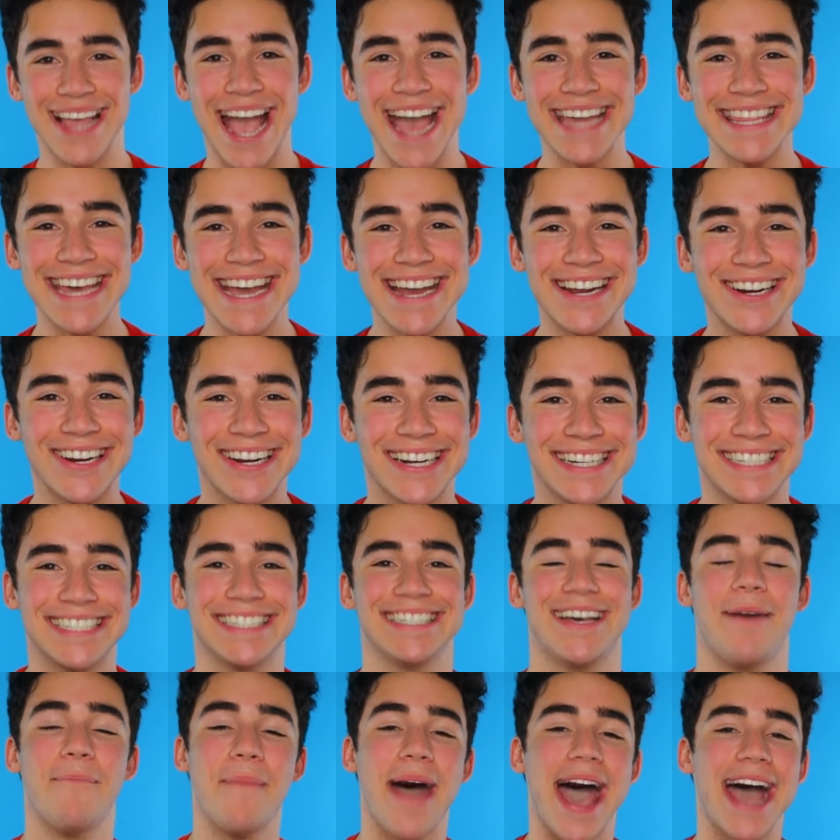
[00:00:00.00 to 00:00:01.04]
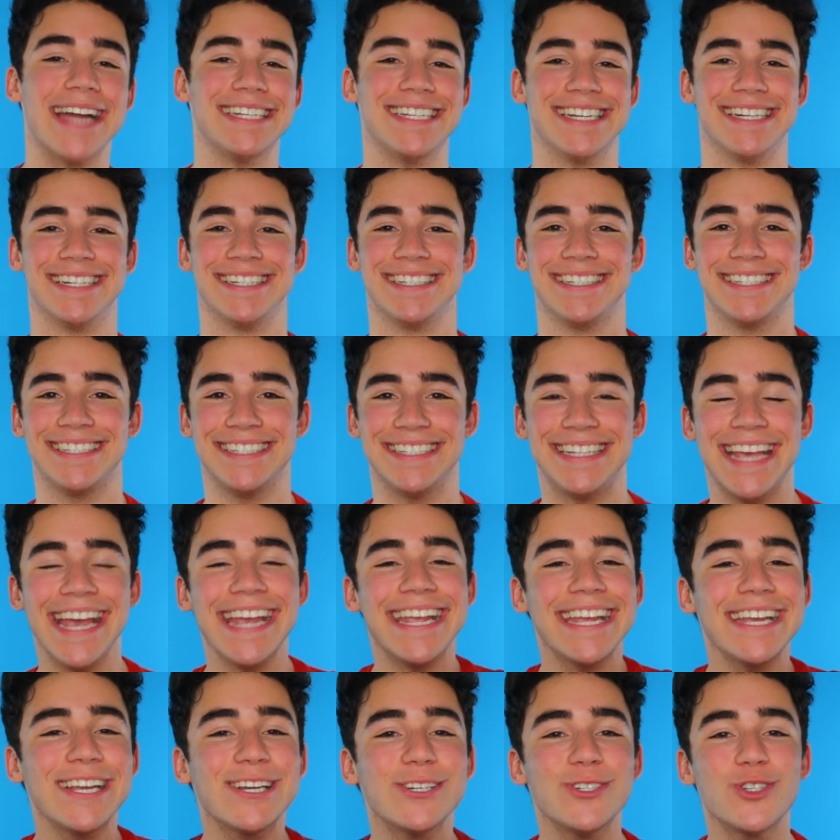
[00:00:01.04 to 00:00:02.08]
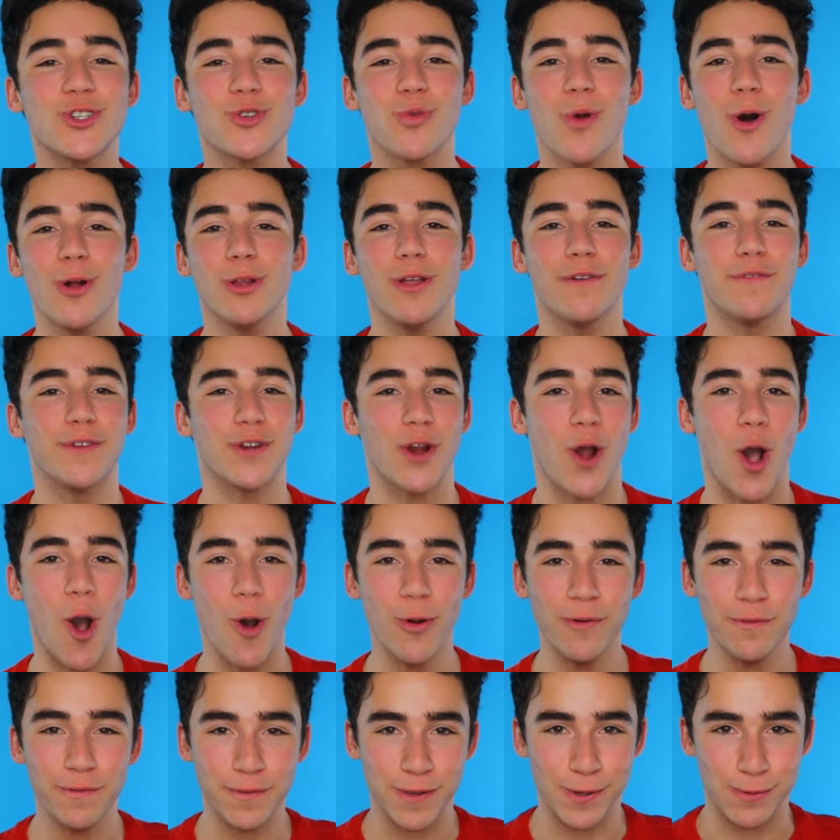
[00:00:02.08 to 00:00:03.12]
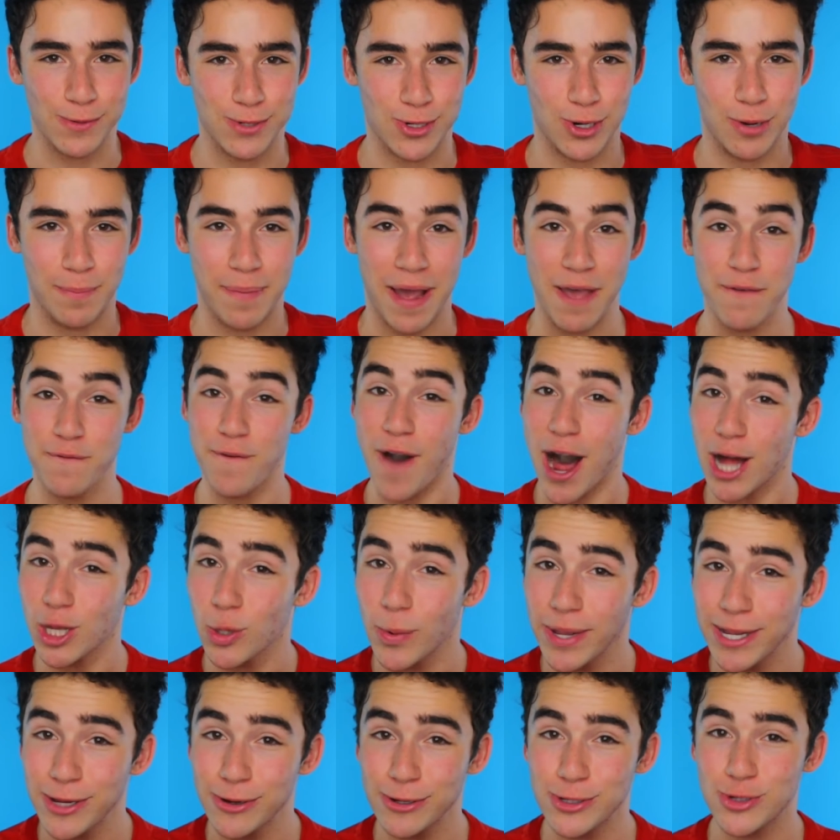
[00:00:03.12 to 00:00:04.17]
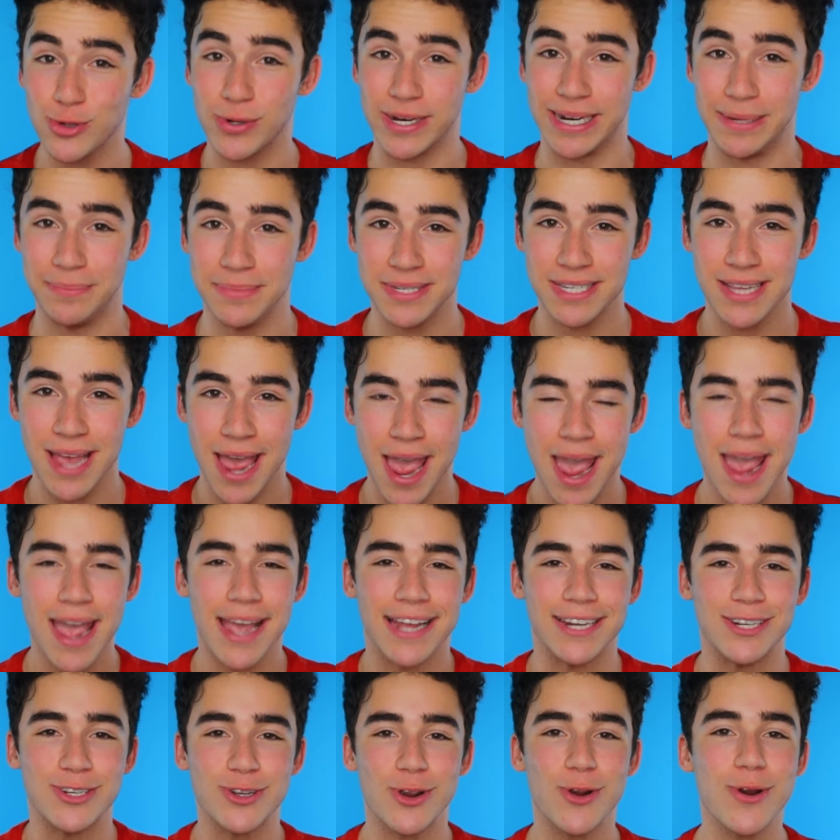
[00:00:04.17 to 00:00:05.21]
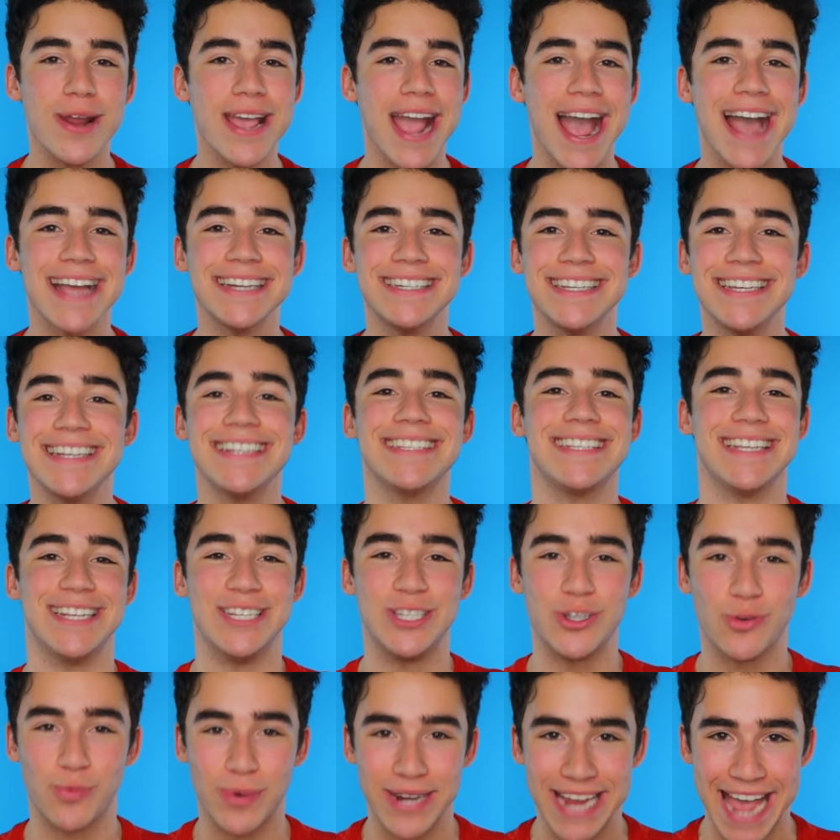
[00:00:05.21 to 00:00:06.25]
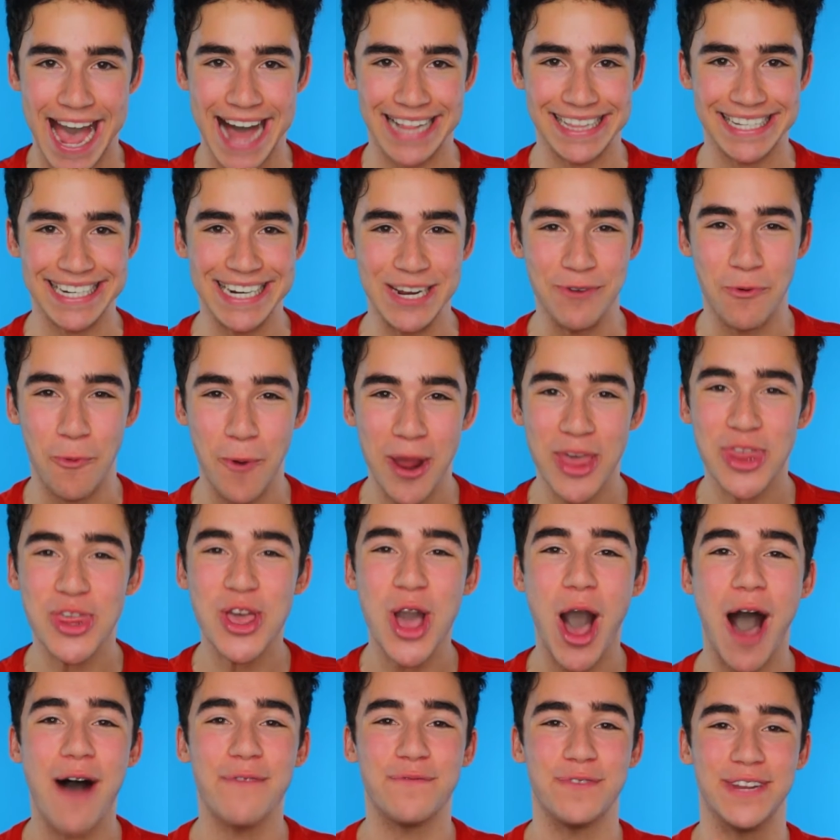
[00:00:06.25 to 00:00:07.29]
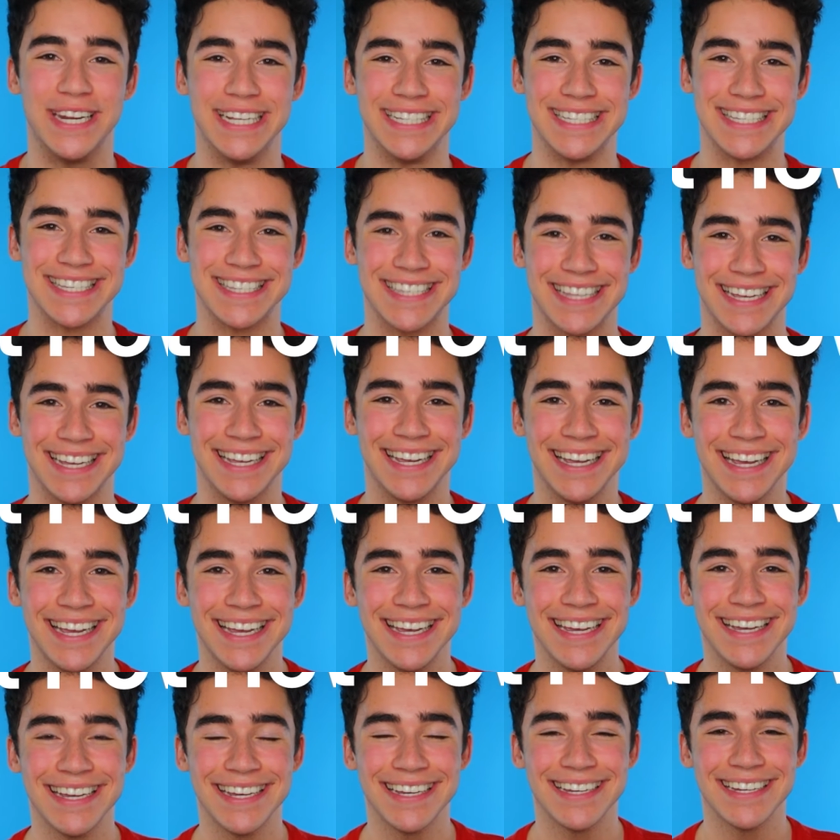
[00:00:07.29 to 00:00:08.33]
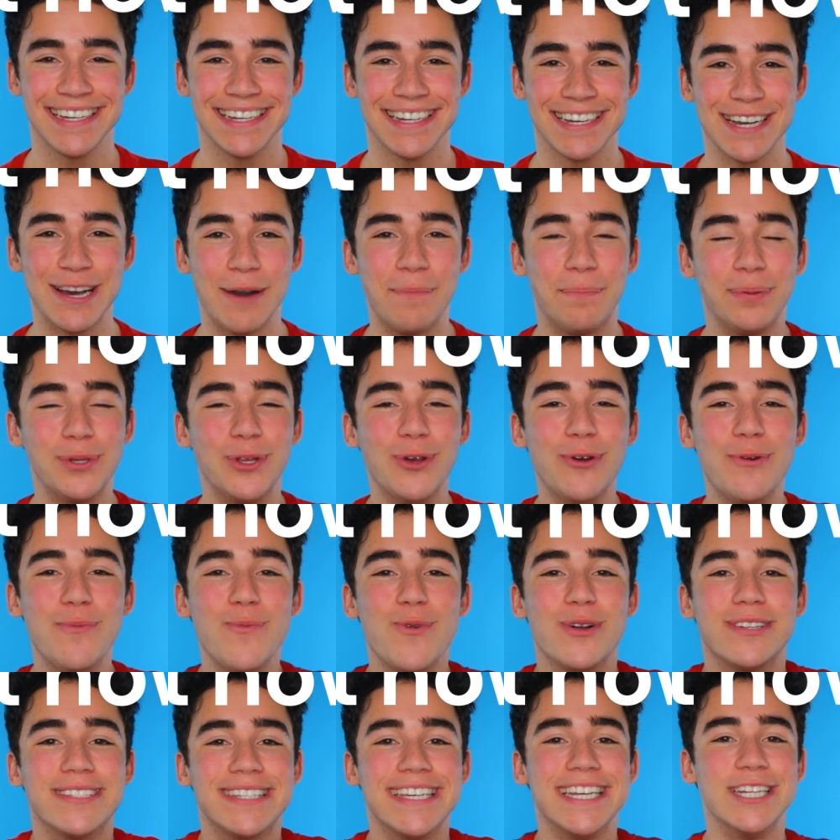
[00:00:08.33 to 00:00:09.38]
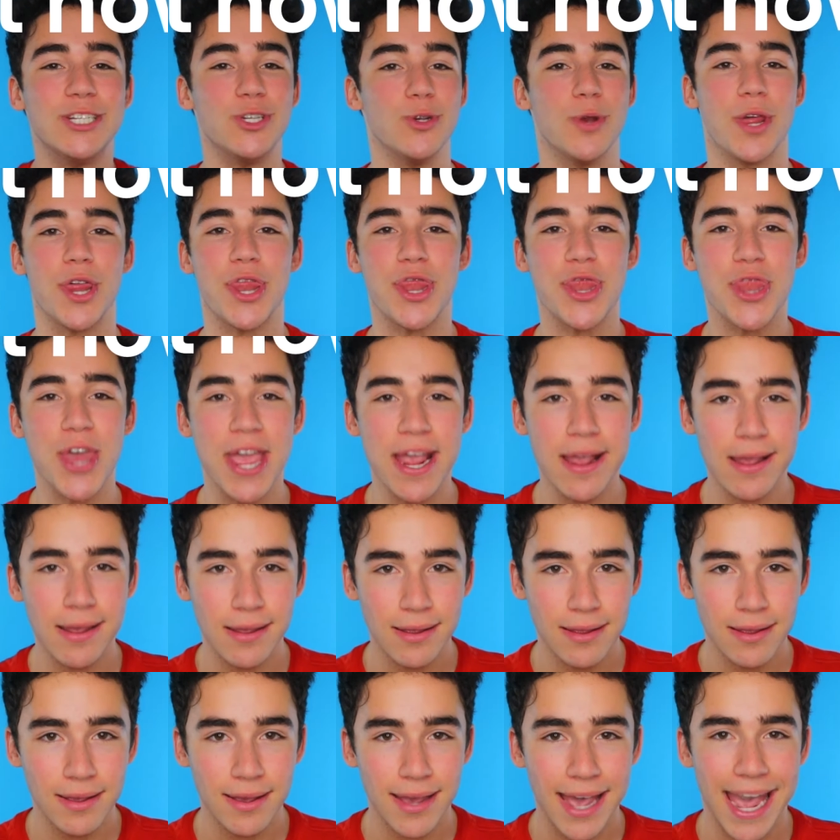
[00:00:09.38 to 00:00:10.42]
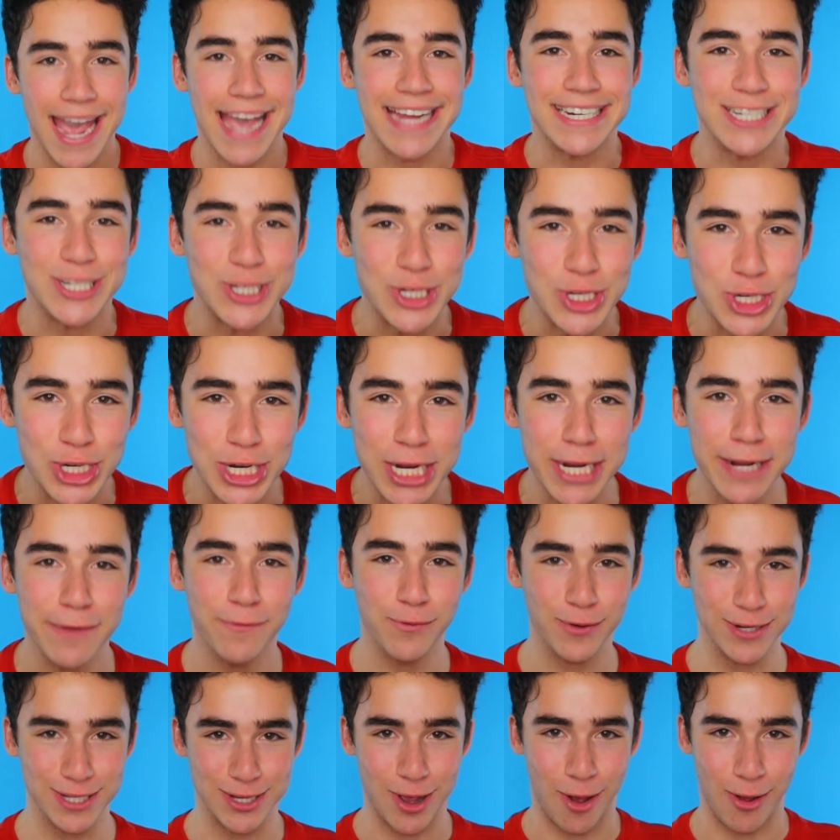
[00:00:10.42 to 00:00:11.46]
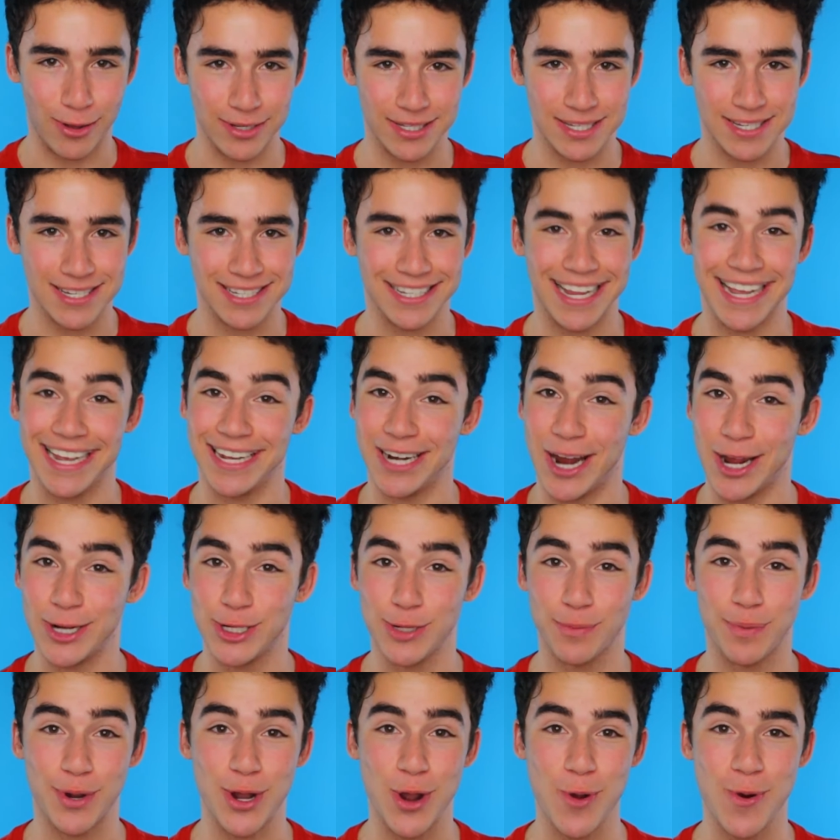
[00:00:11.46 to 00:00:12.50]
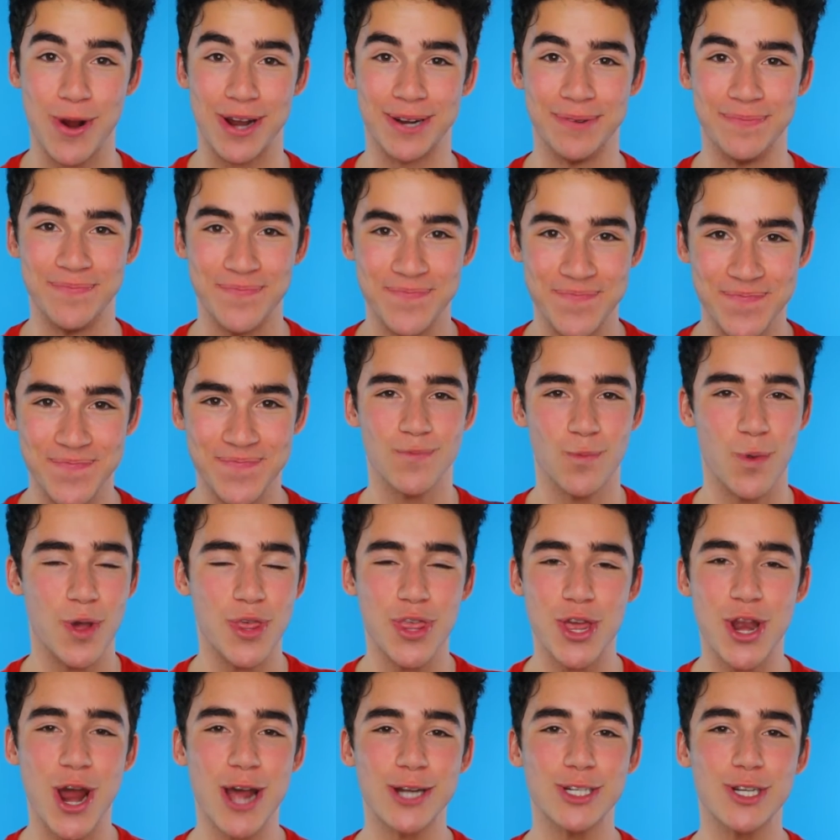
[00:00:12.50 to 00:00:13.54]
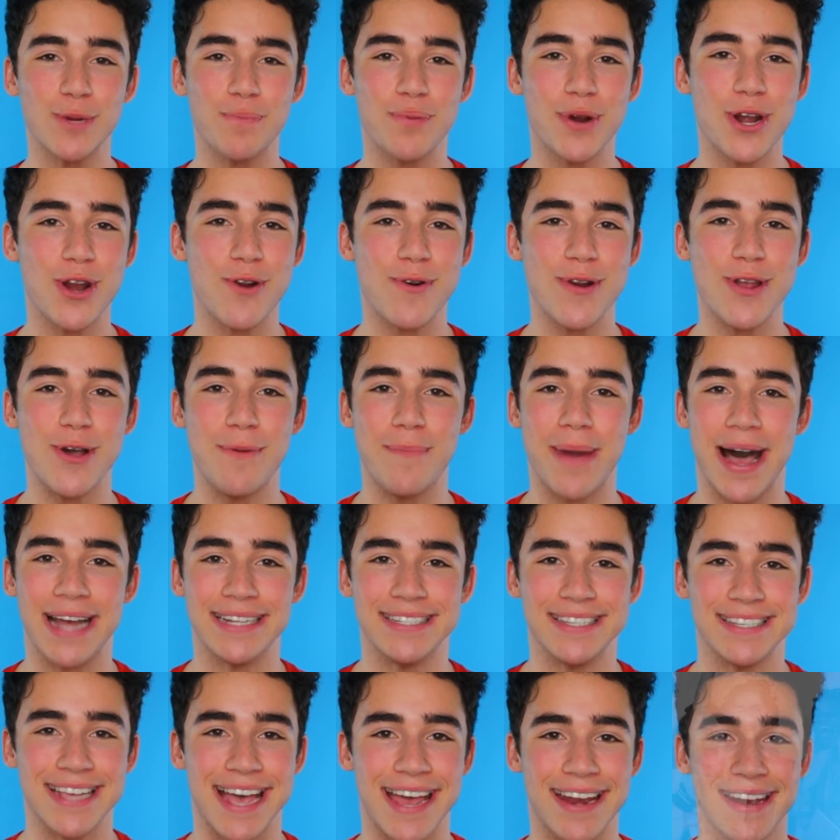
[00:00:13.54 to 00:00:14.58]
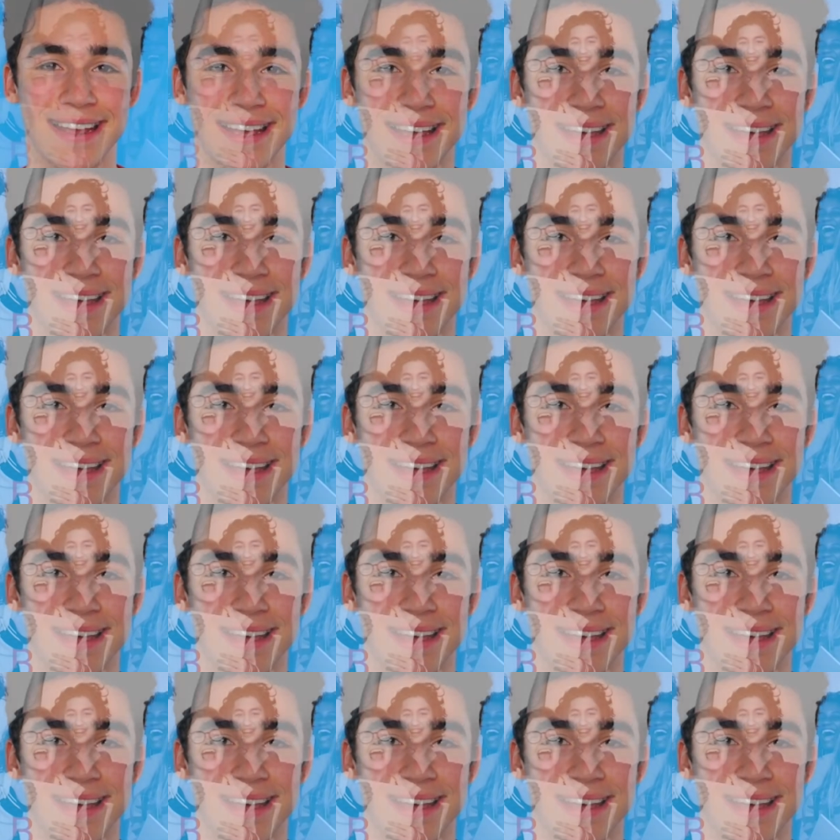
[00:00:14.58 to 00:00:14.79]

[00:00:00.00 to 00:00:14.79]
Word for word: Hey there! Imagine taking control of your own future by following your dreams and turning ideas into reality with confidence. Kebloom will teach you to think and achieve results like an entrepreneur. With an entrepreneurial mindset,